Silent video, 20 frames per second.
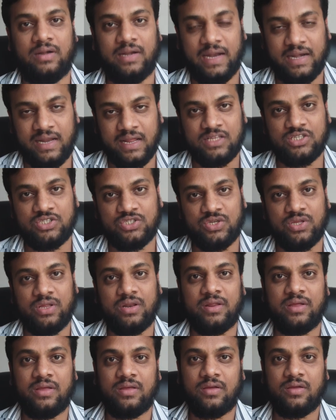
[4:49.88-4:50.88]
data
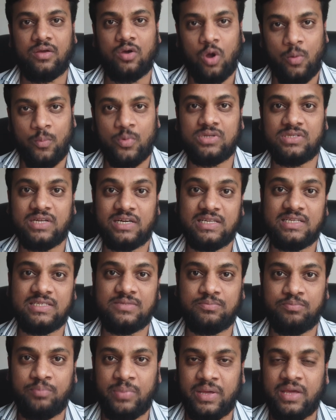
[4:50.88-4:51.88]
engineering components that is
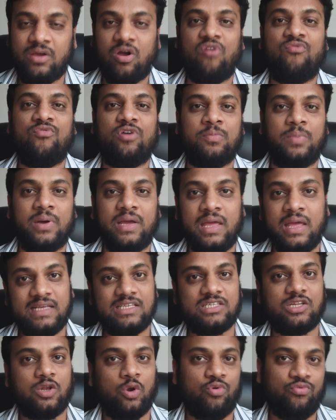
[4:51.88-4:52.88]
being offered by
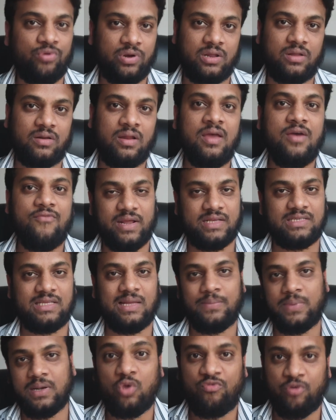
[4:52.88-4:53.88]
each cloud vendor. For
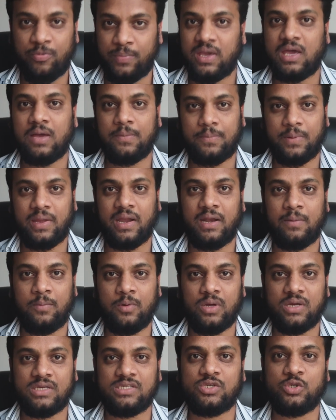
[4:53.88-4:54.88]
example, if you pick up
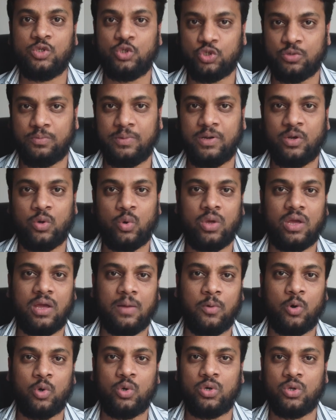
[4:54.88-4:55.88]
AWS, you should be knowing
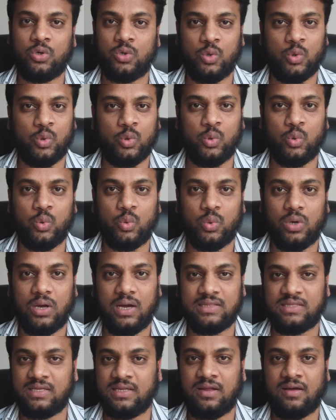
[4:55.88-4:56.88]
about Glue,
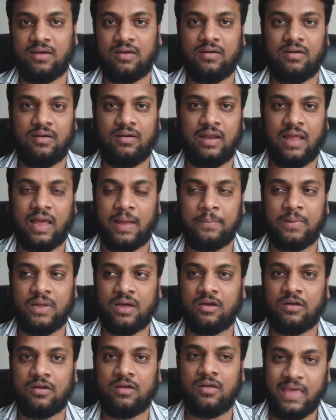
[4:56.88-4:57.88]
Athena,
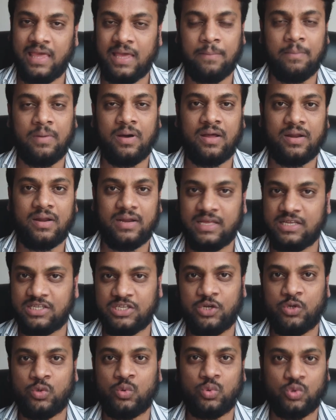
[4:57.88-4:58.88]
Lambda, EMR,
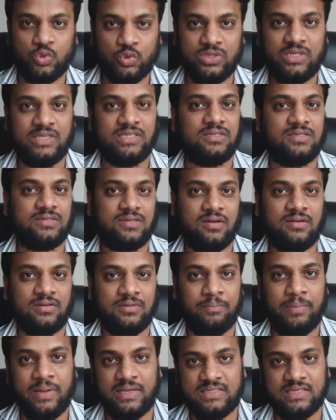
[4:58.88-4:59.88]
EC2. So these are
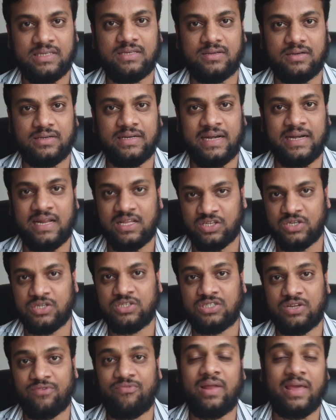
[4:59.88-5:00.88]
the basic data engineering
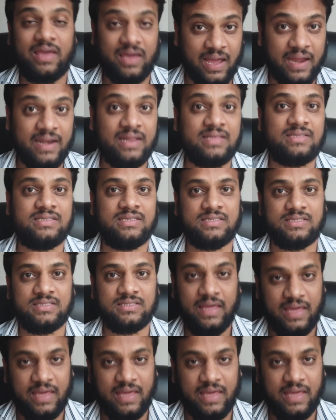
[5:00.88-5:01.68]
stuff like Kinesis,